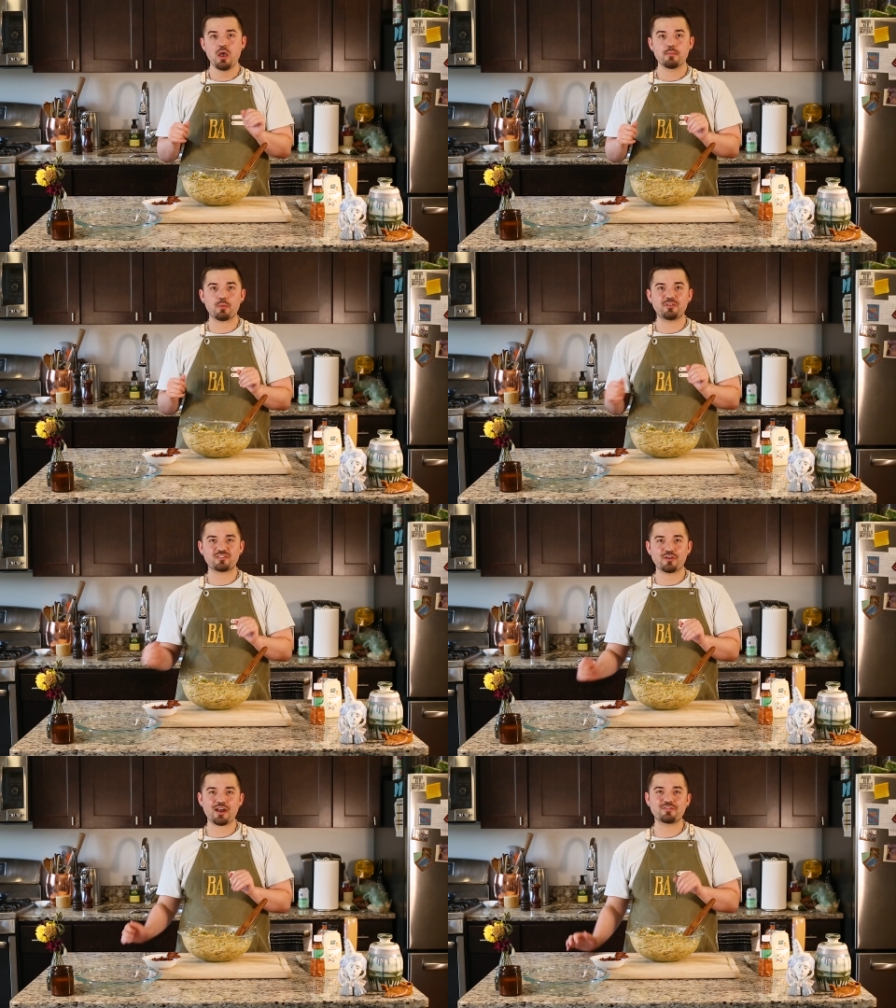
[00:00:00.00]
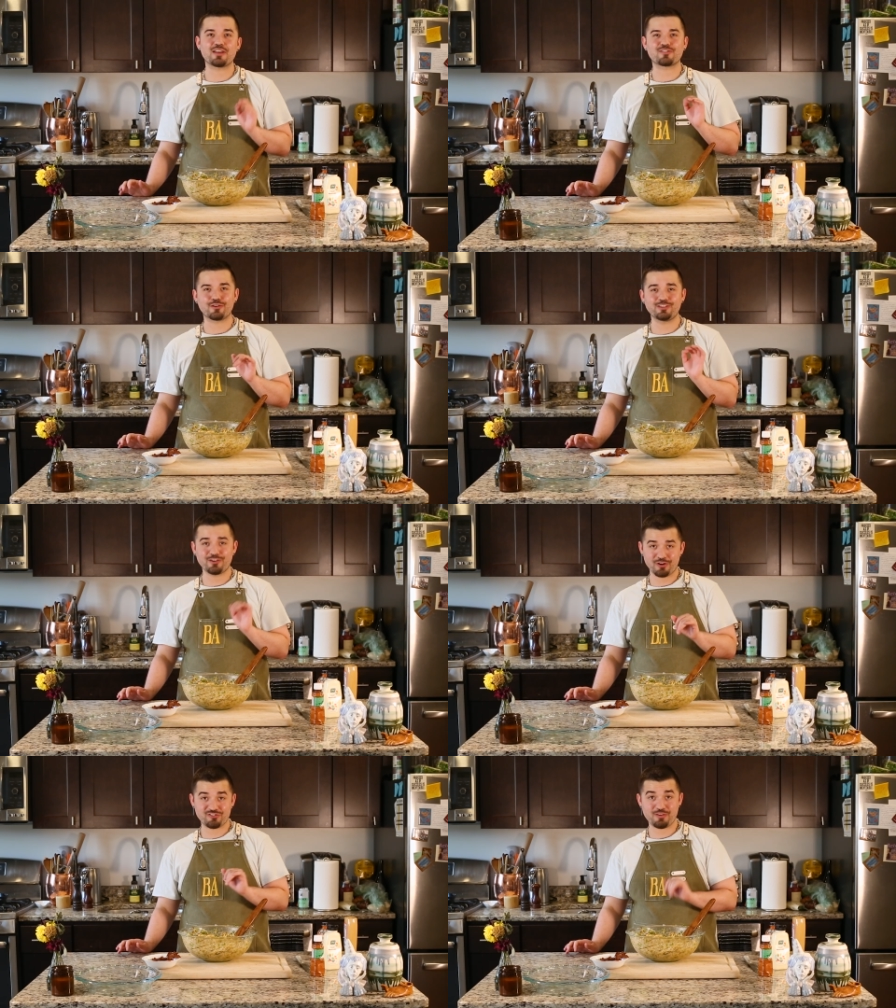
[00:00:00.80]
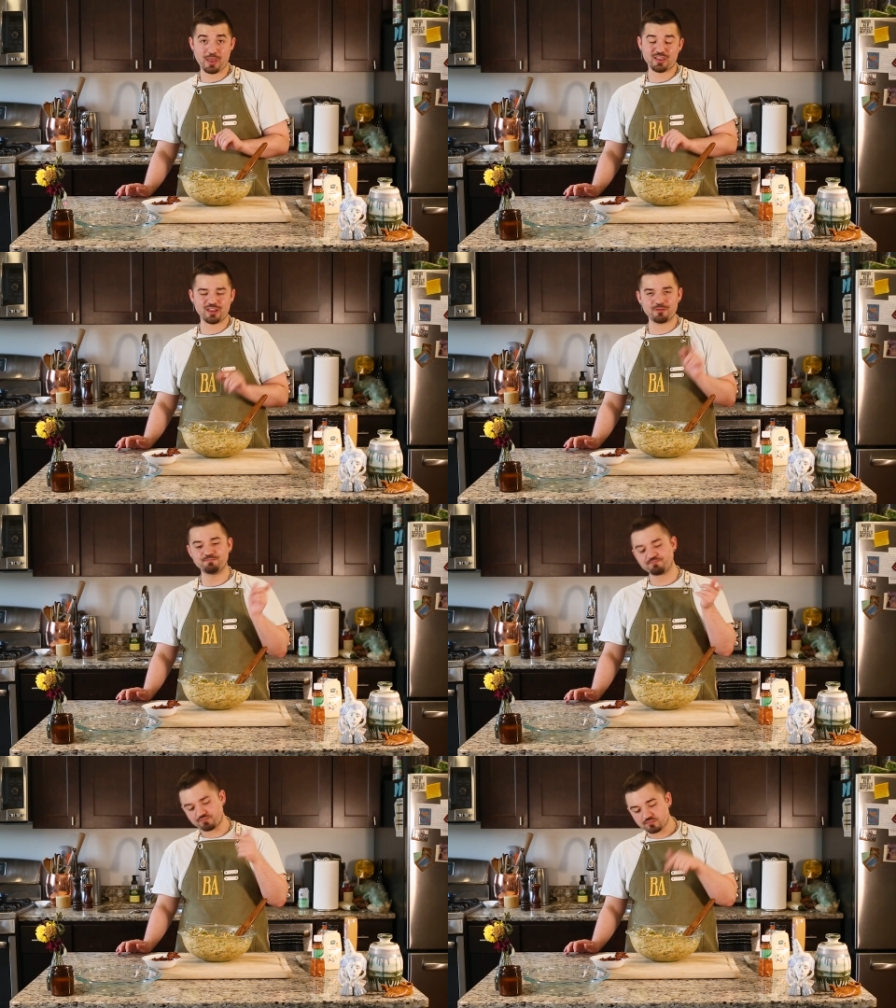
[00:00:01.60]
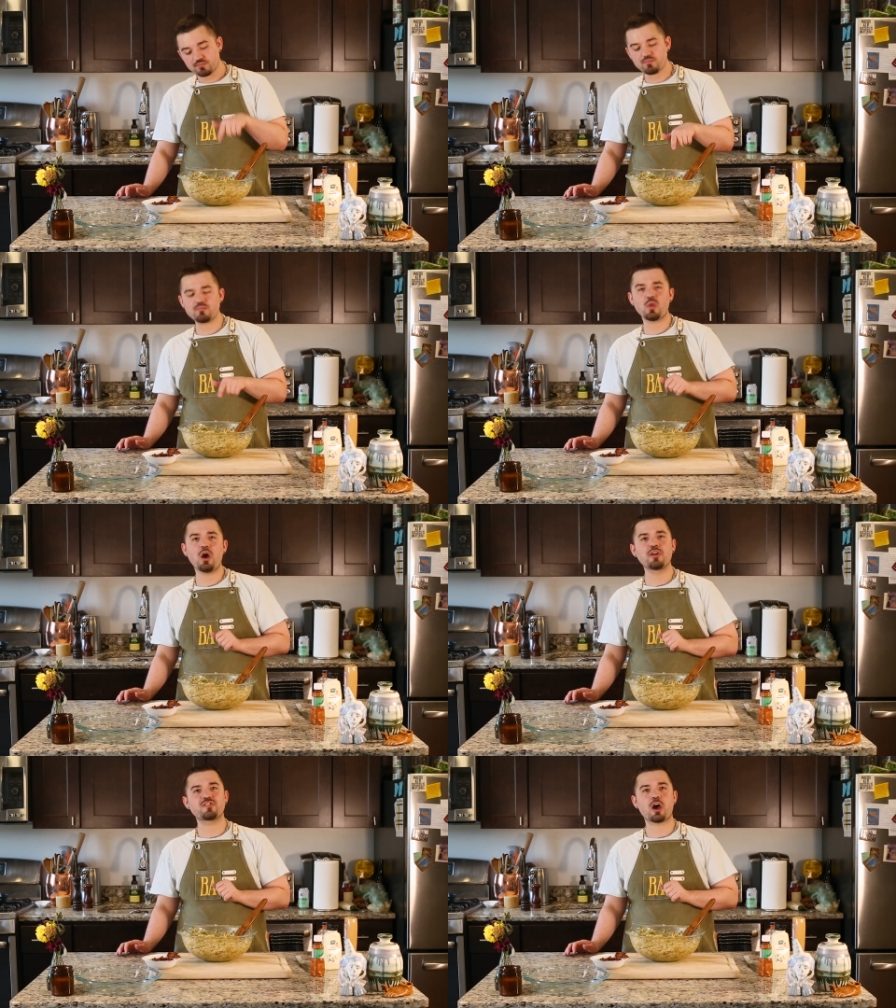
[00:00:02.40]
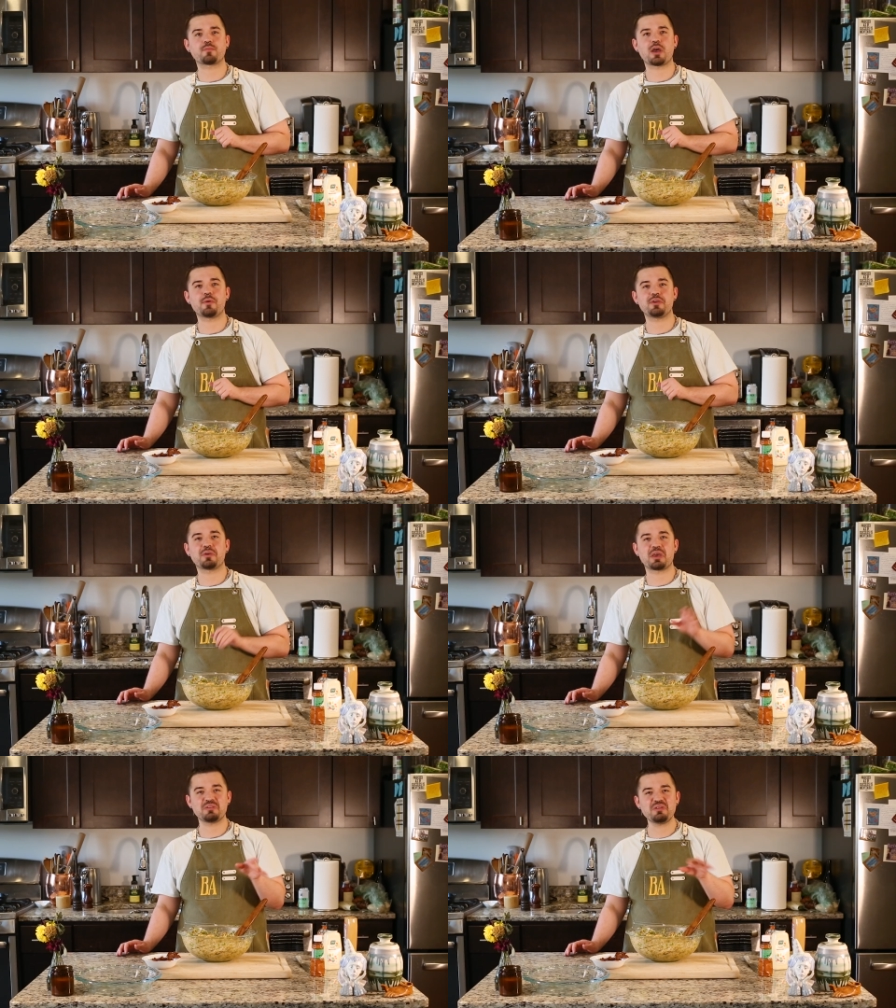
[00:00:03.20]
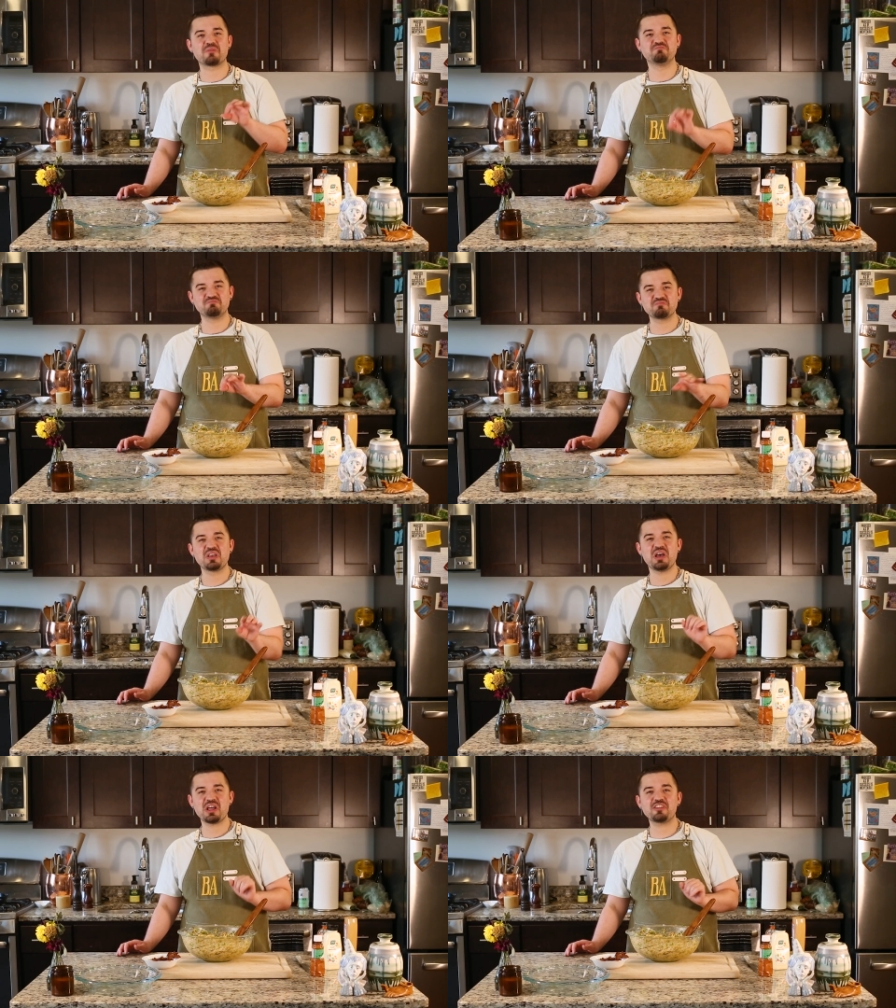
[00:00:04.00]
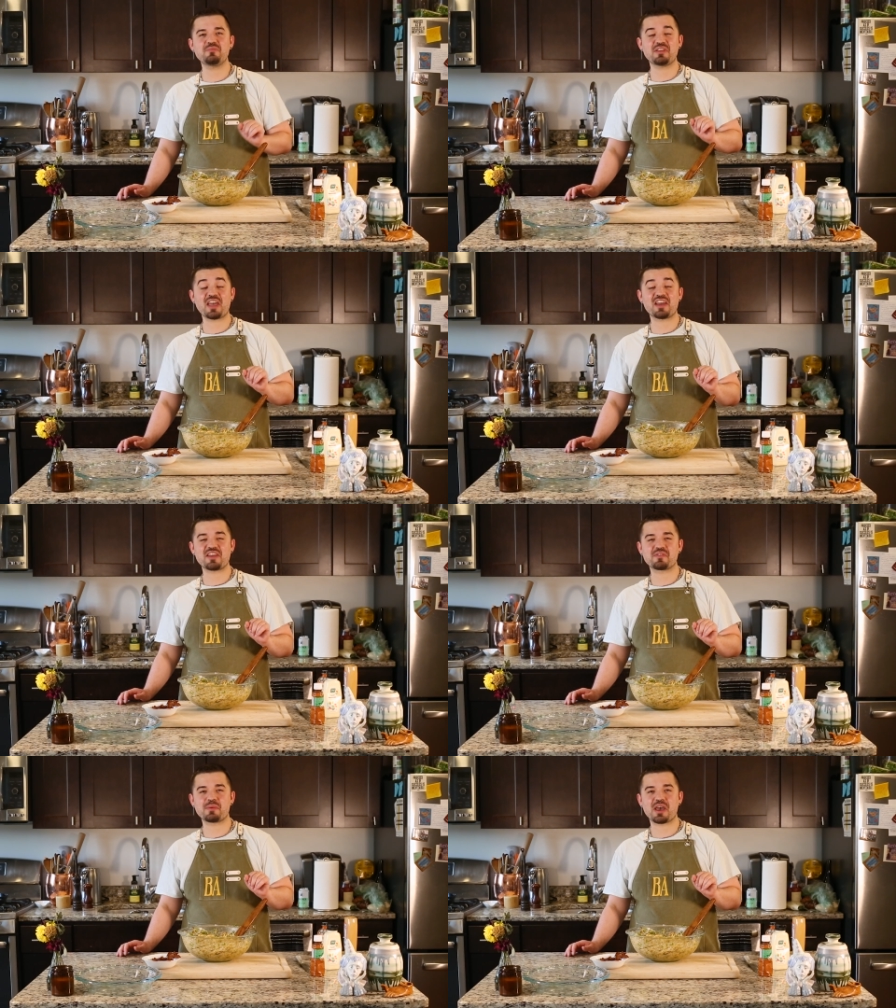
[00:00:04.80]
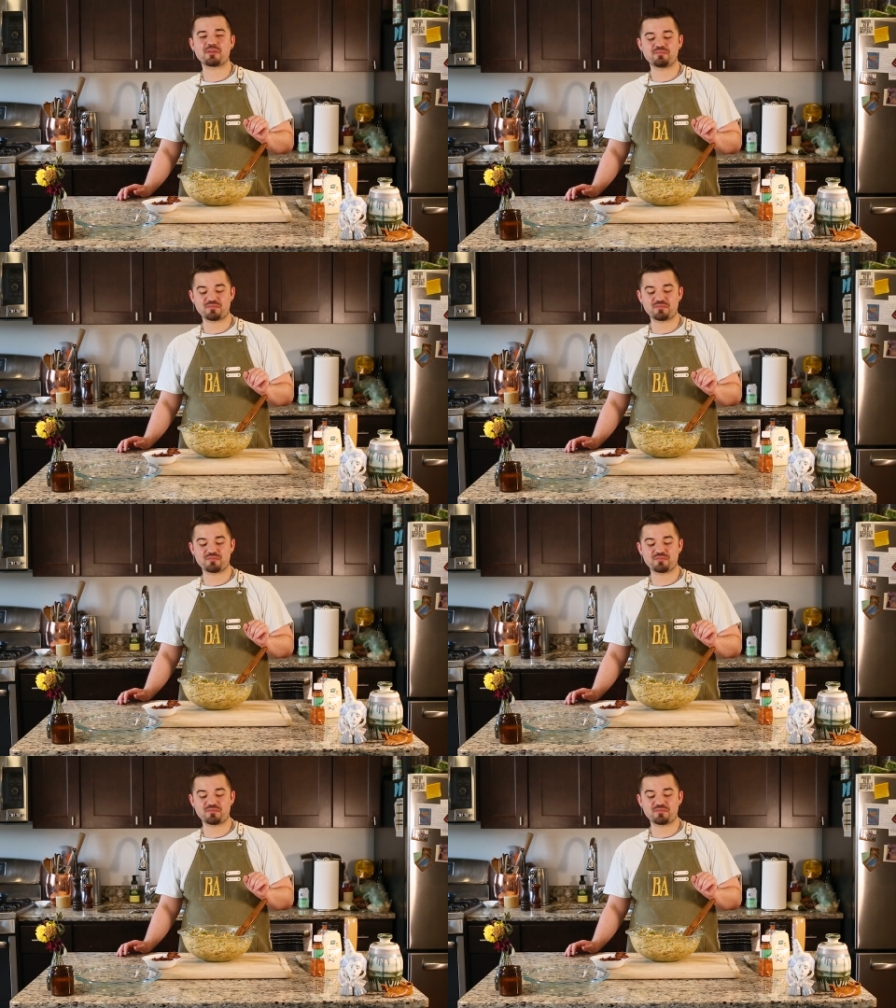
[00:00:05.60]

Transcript: But we still have that salty, crunchy bacon on top. That way you get, you know, a little bit of that in every bite.